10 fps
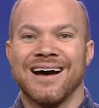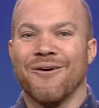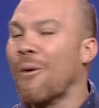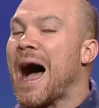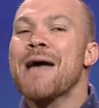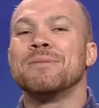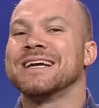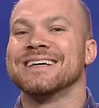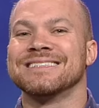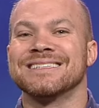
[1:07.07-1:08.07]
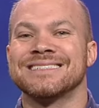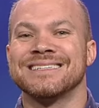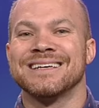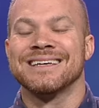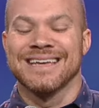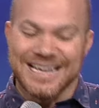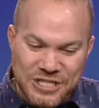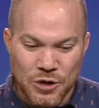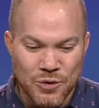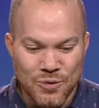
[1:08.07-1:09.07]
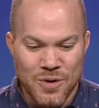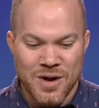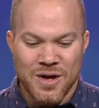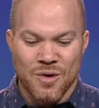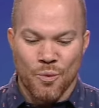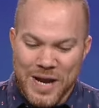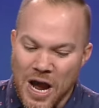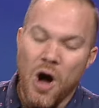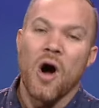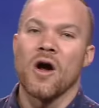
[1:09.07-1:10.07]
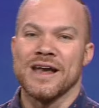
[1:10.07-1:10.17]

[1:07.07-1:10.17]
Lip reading: Why? Because it's who we are.